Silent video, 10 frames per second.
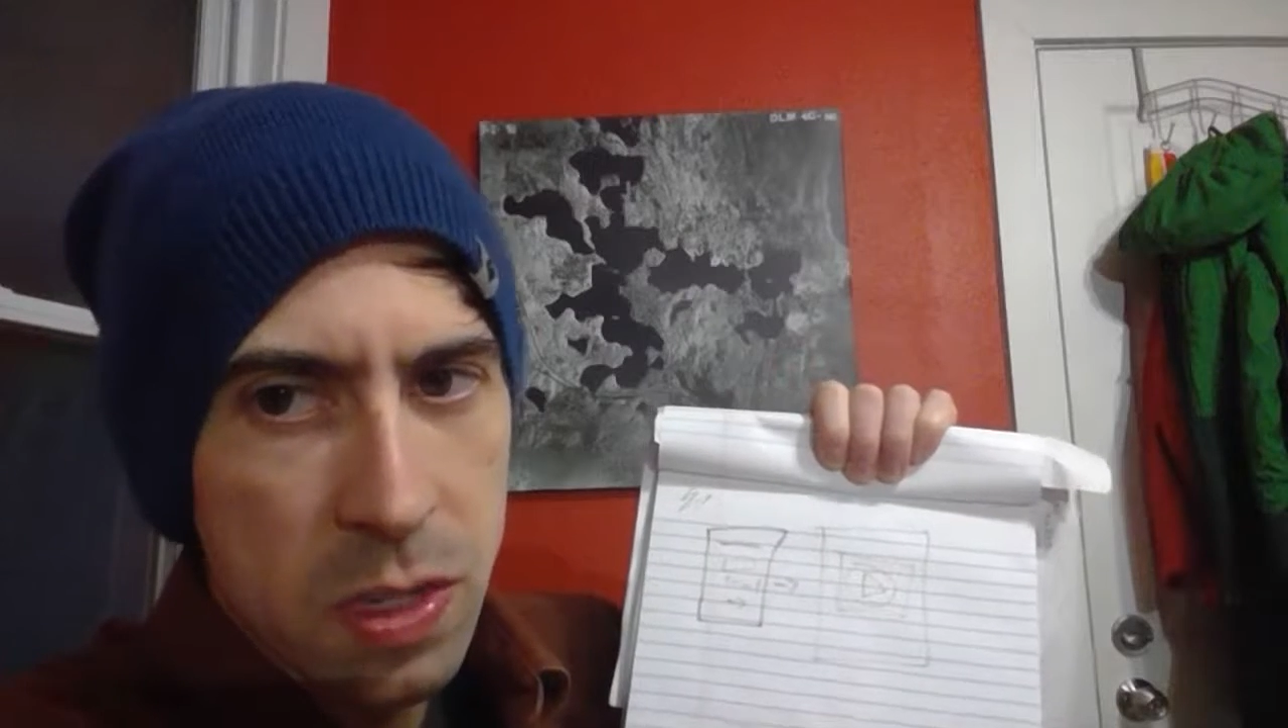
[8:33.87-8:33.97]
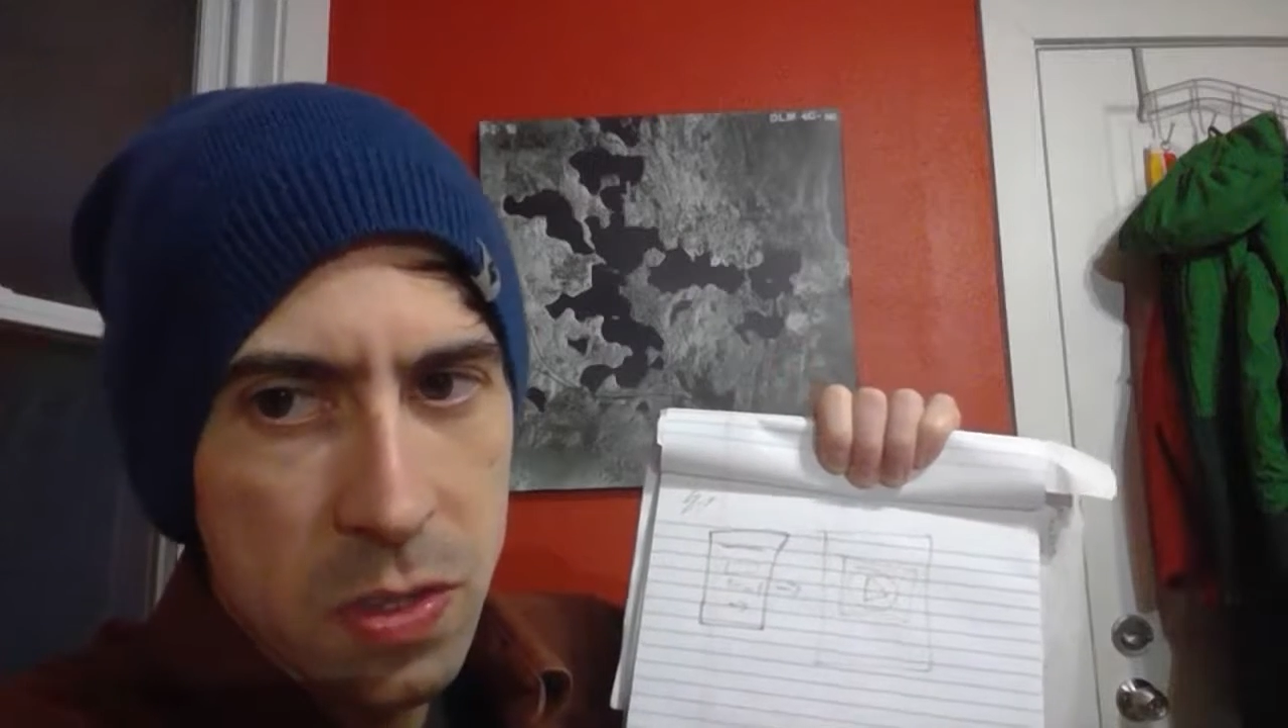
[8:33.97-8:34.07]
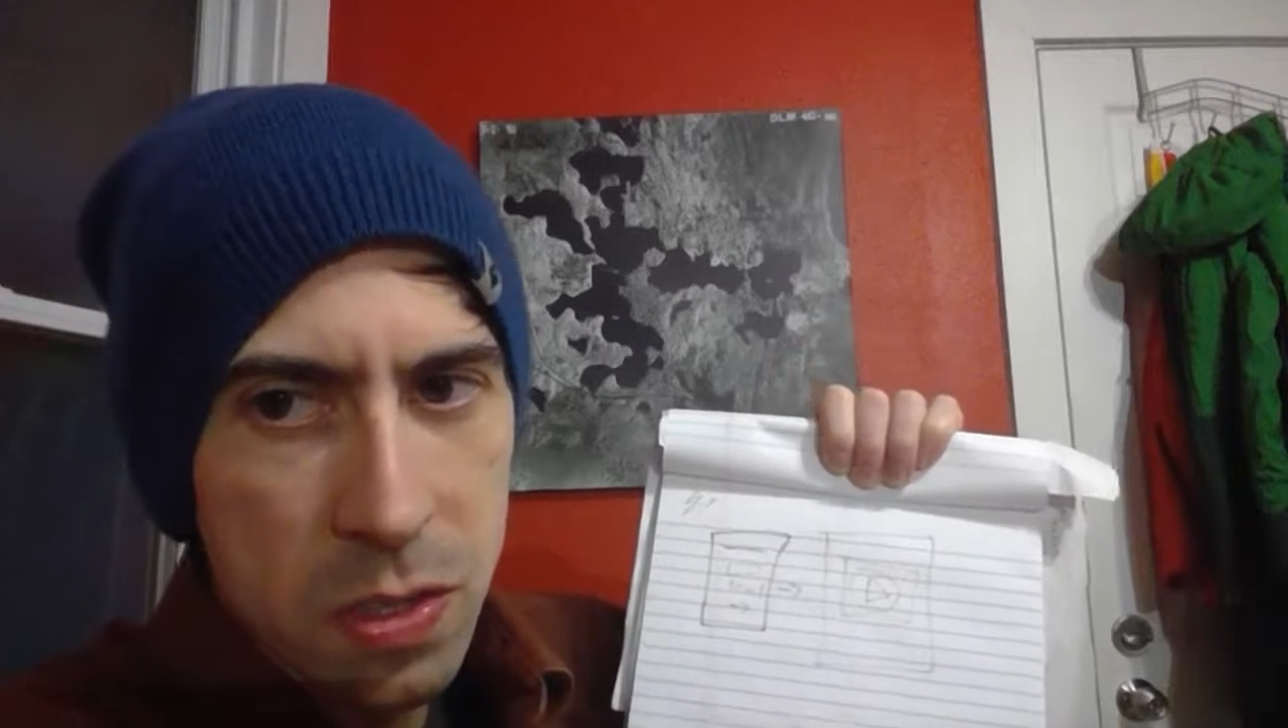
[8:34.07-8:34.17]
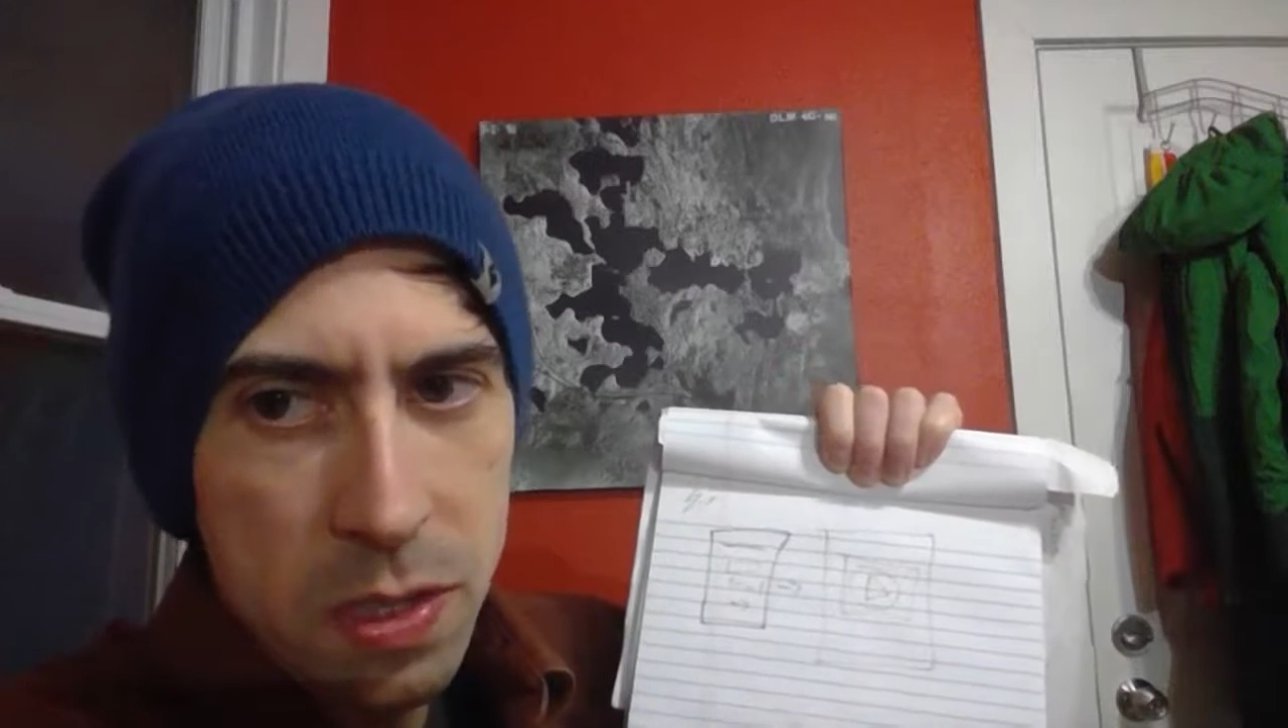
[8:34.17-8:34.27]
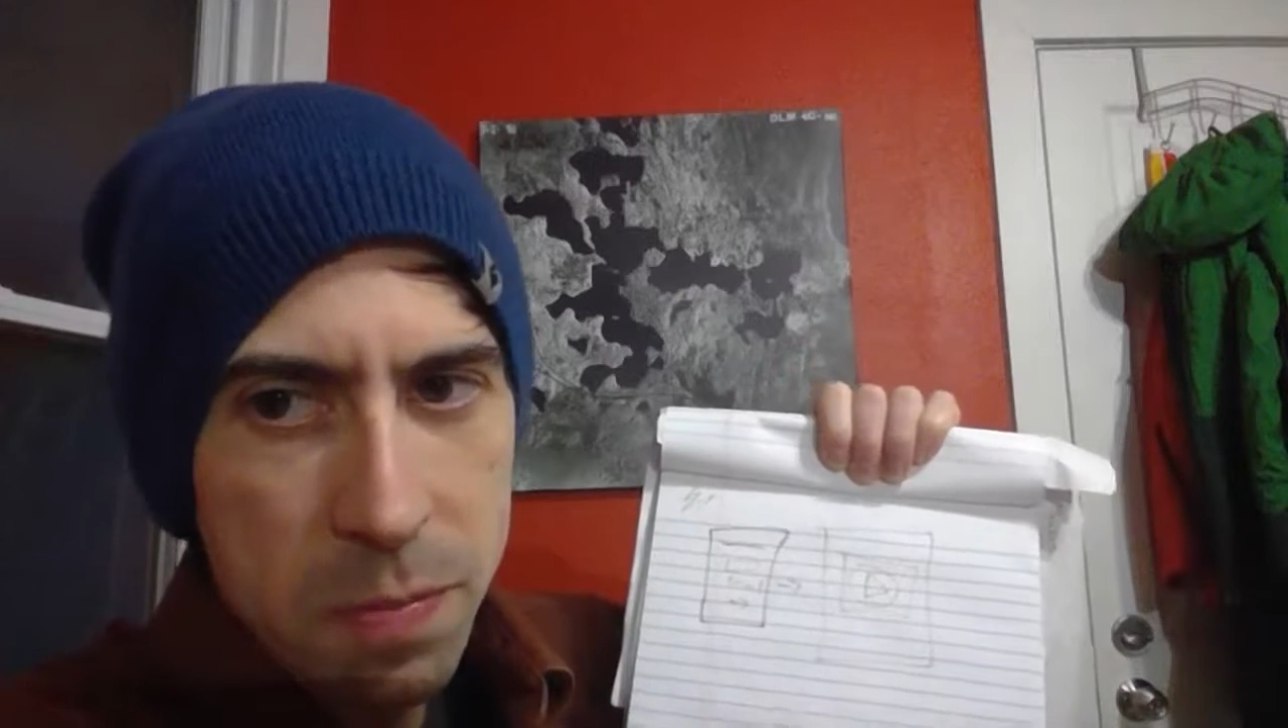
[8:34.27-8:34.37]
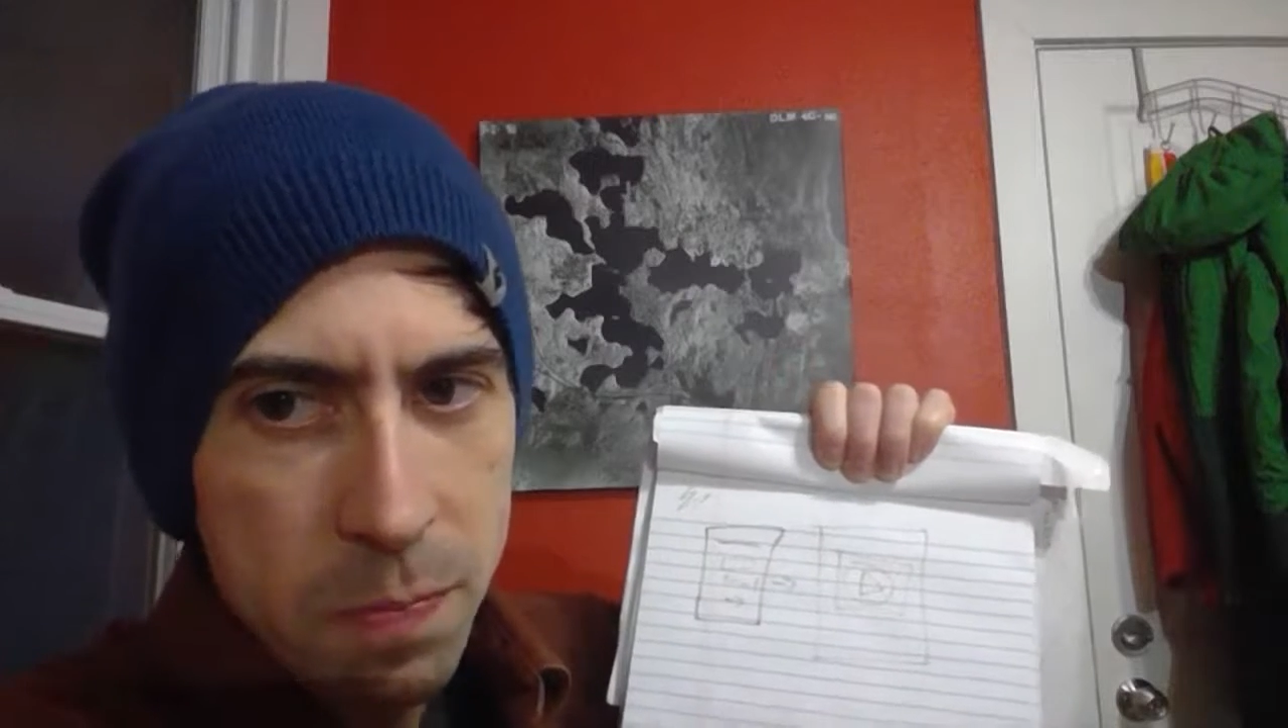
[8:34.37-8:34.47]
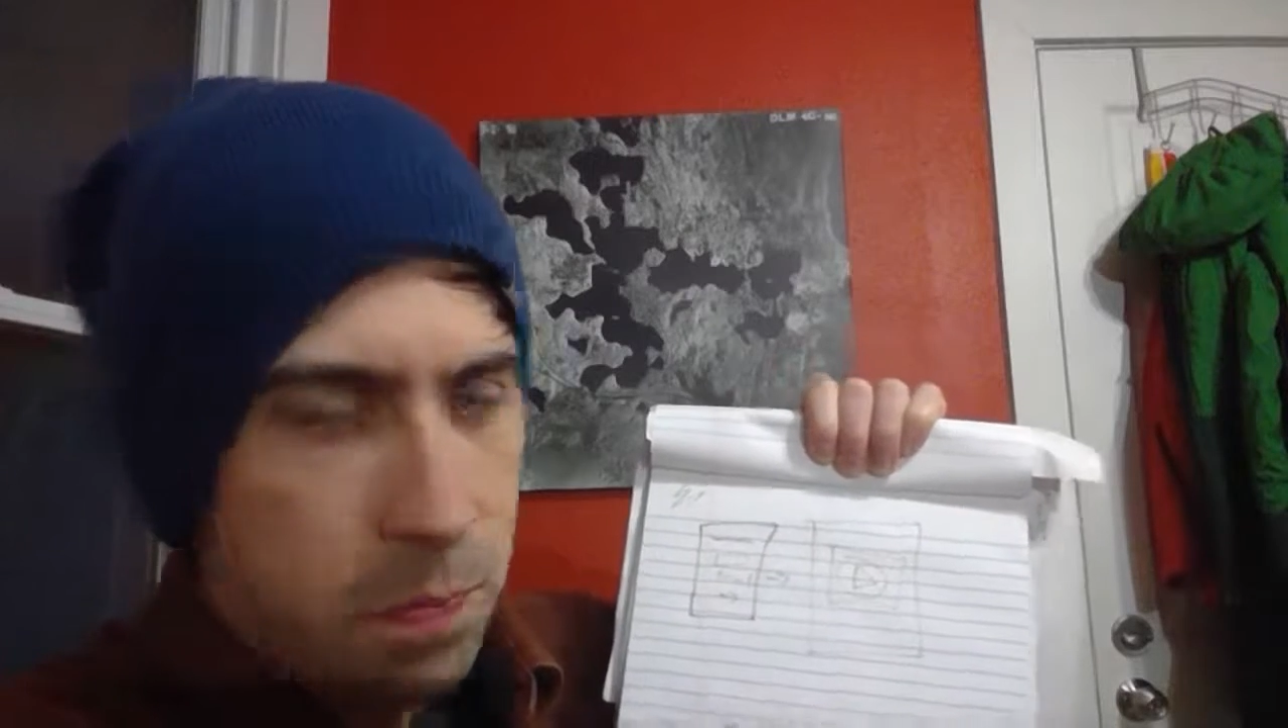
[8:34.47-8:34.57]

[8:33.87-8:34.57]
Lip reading: easily.